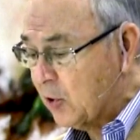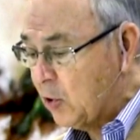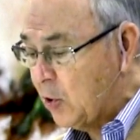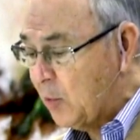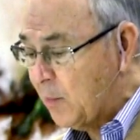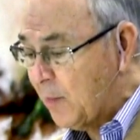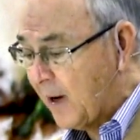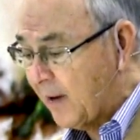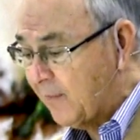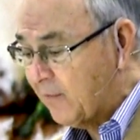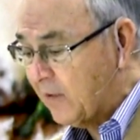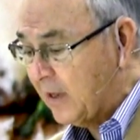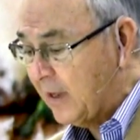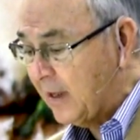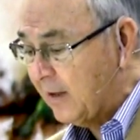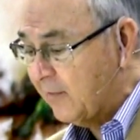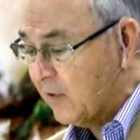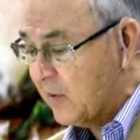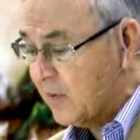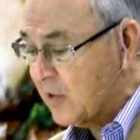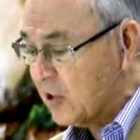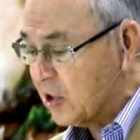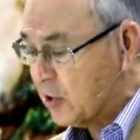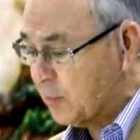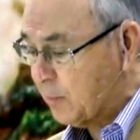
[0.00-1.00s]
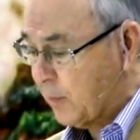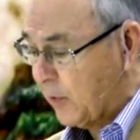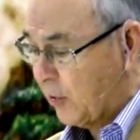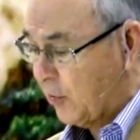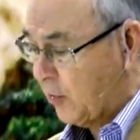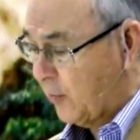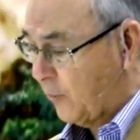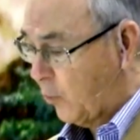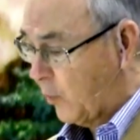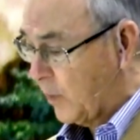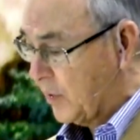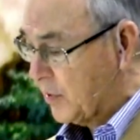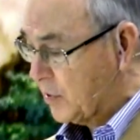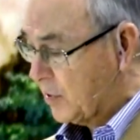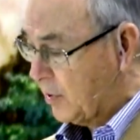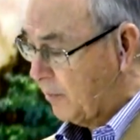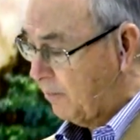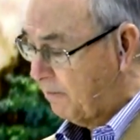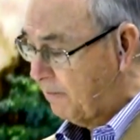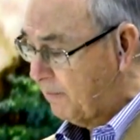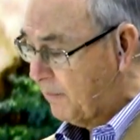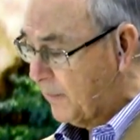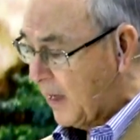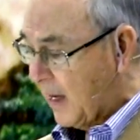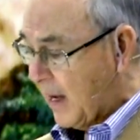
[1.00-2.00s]
to whom I've given the spirit of
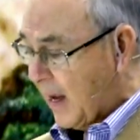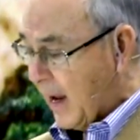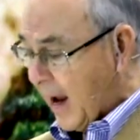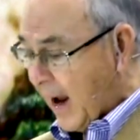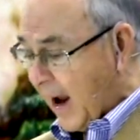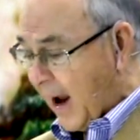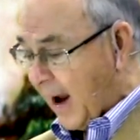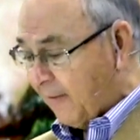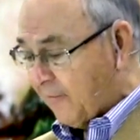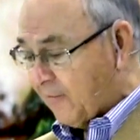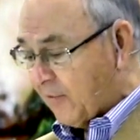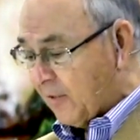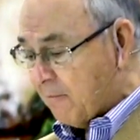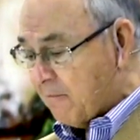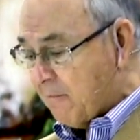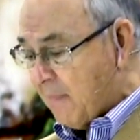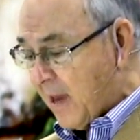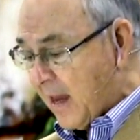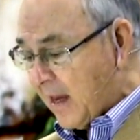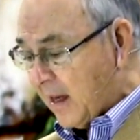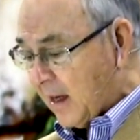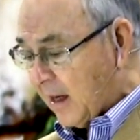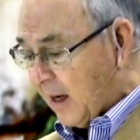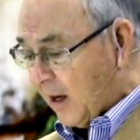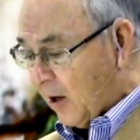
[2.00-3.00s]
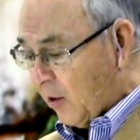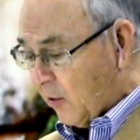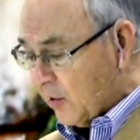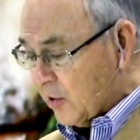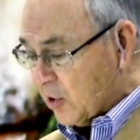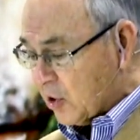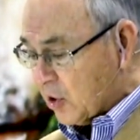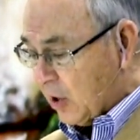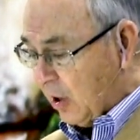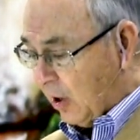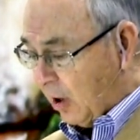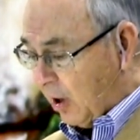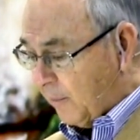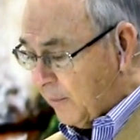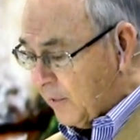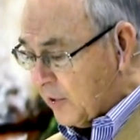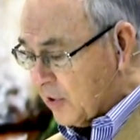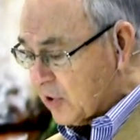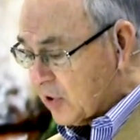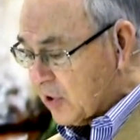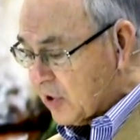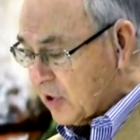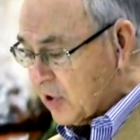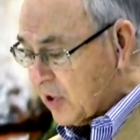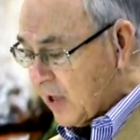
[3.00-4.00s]
wisdom. Have them make Aaron's
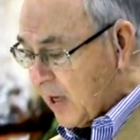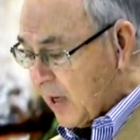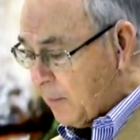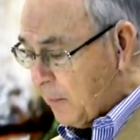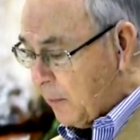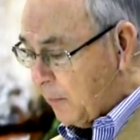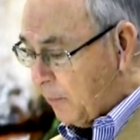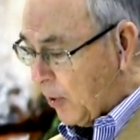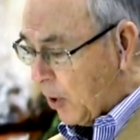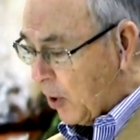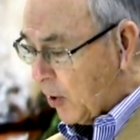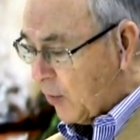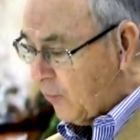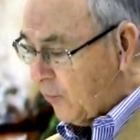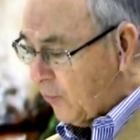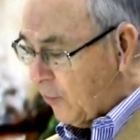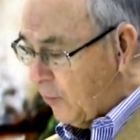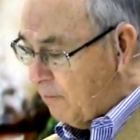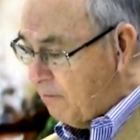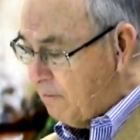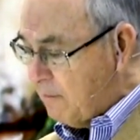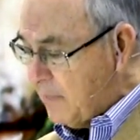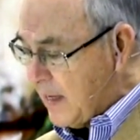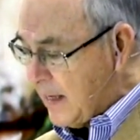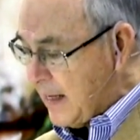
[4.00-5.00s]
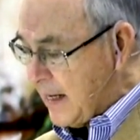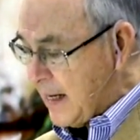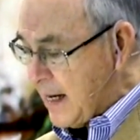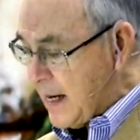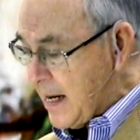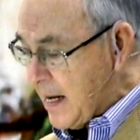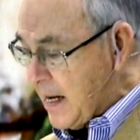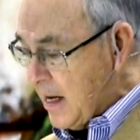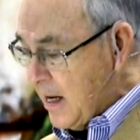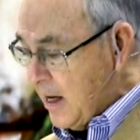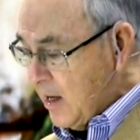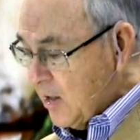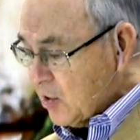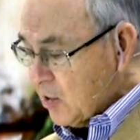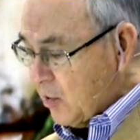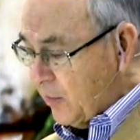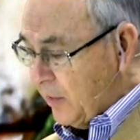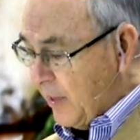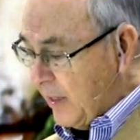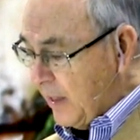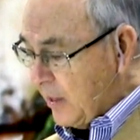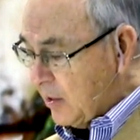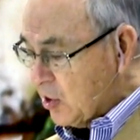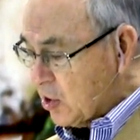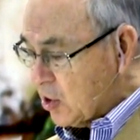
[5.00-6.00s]
garments to set him apart for me, so
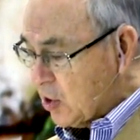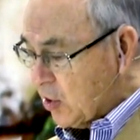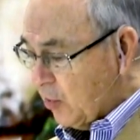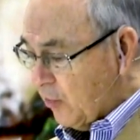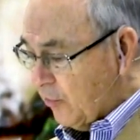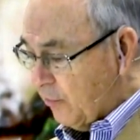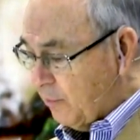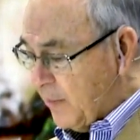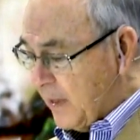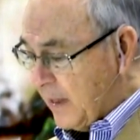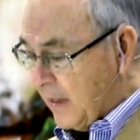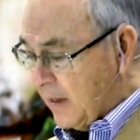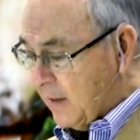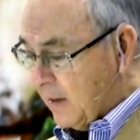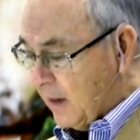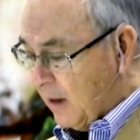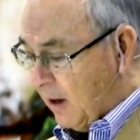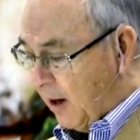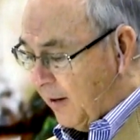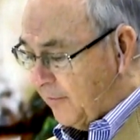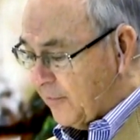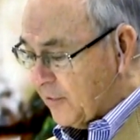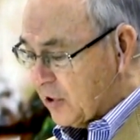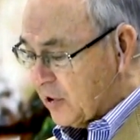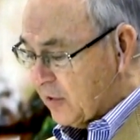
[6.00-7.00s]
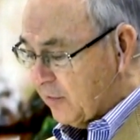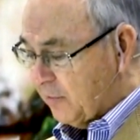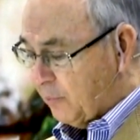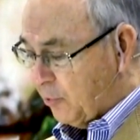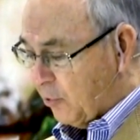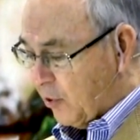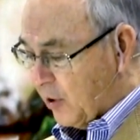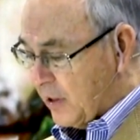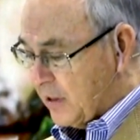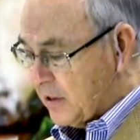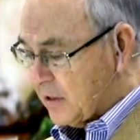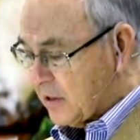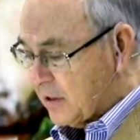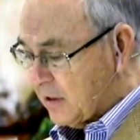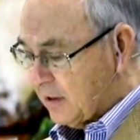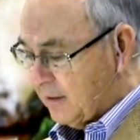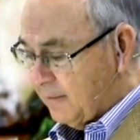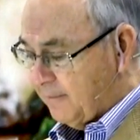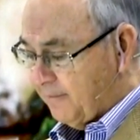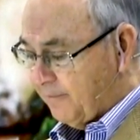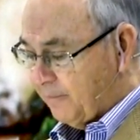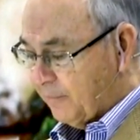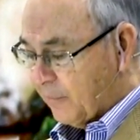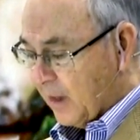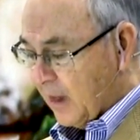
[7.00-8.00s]
that he can serve me in the office of priest.
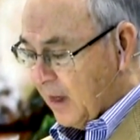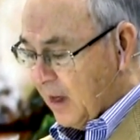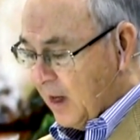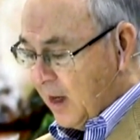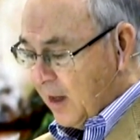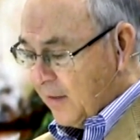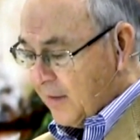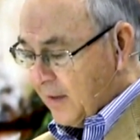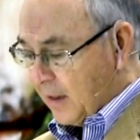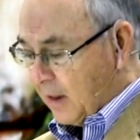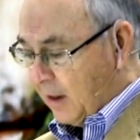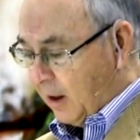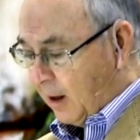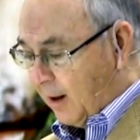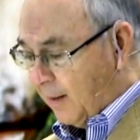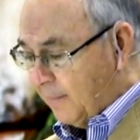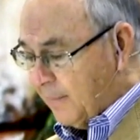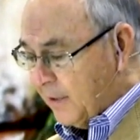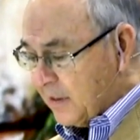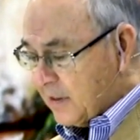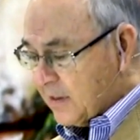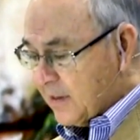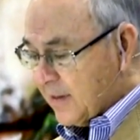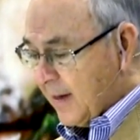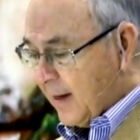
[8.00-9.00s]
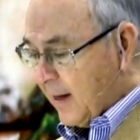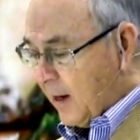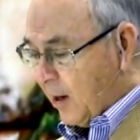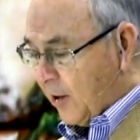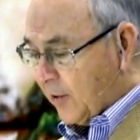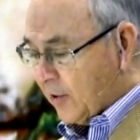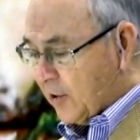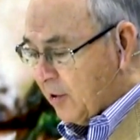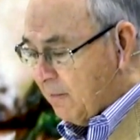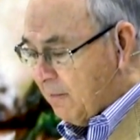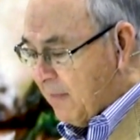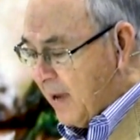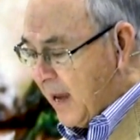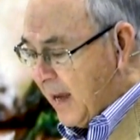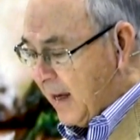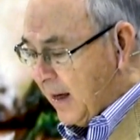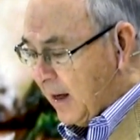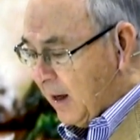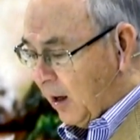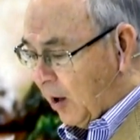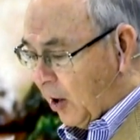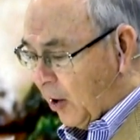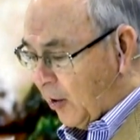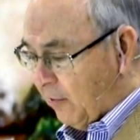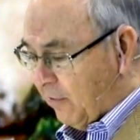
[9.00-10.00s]
The garments they are to
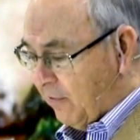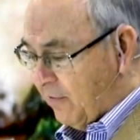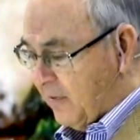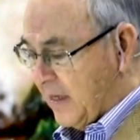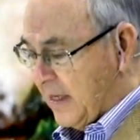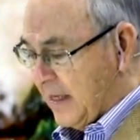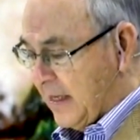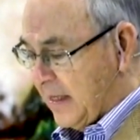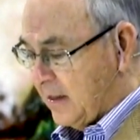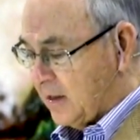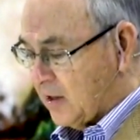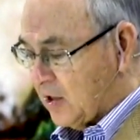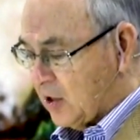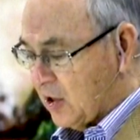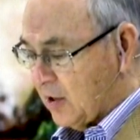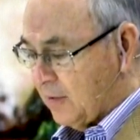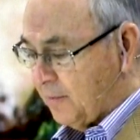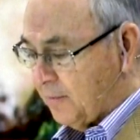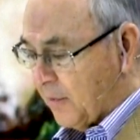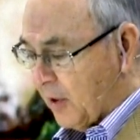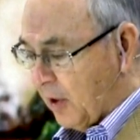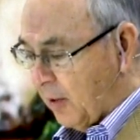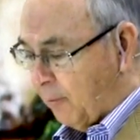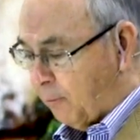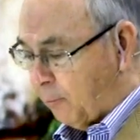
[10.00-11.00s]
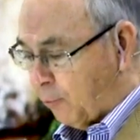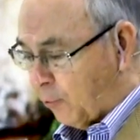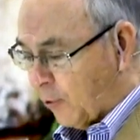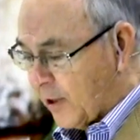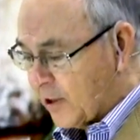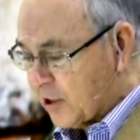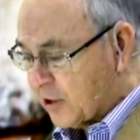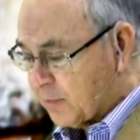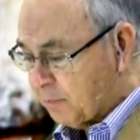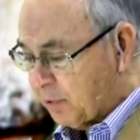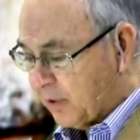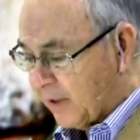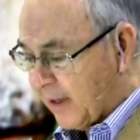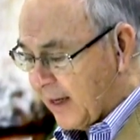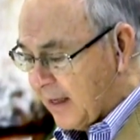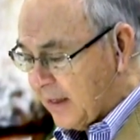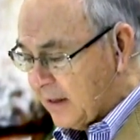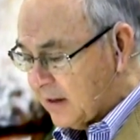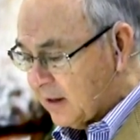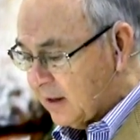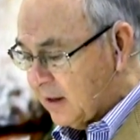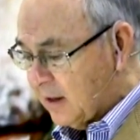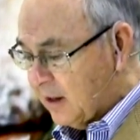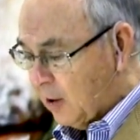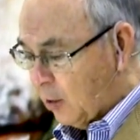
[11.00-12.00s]
make are these a
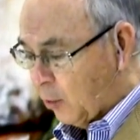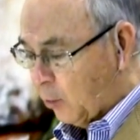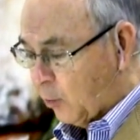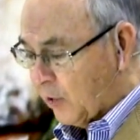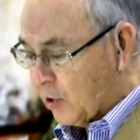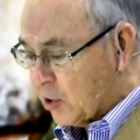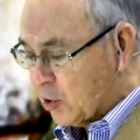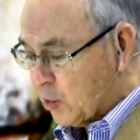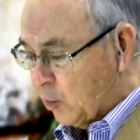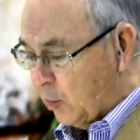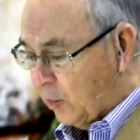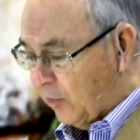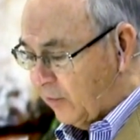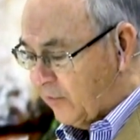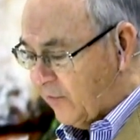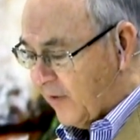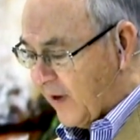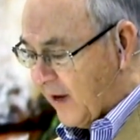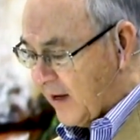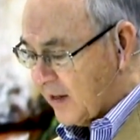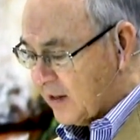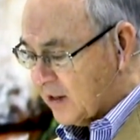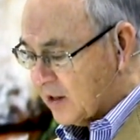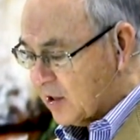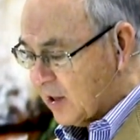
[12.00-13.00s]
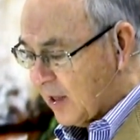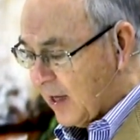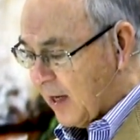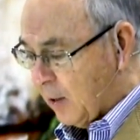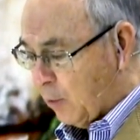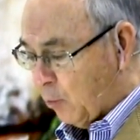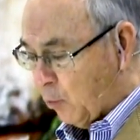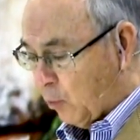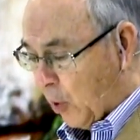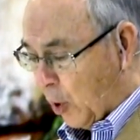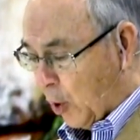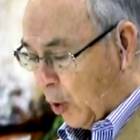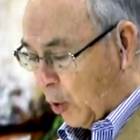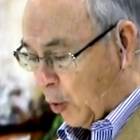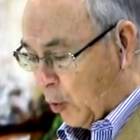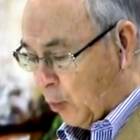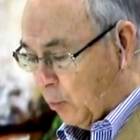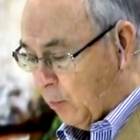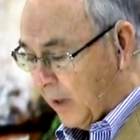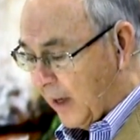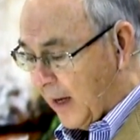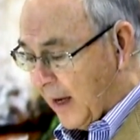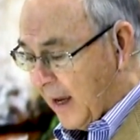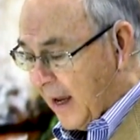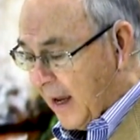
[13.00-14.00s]
breastplate, a ritual vest, a
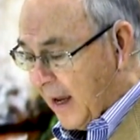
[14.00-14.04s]
robe,